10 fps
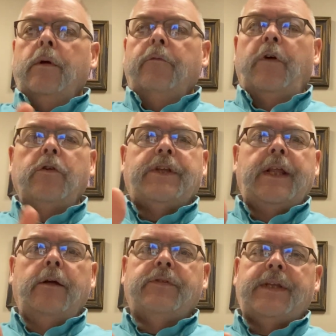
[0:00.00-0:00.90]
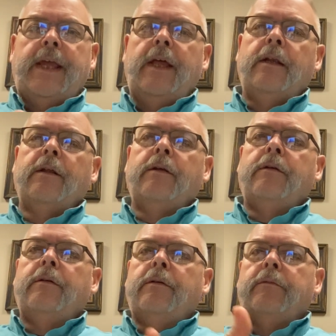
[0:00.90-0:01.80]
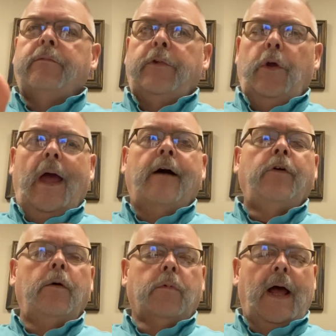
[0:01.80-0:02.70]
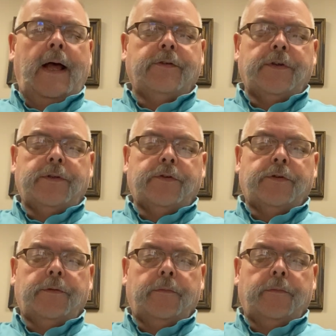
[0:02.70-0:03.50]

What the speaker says: Folks get upset. You have uprisings.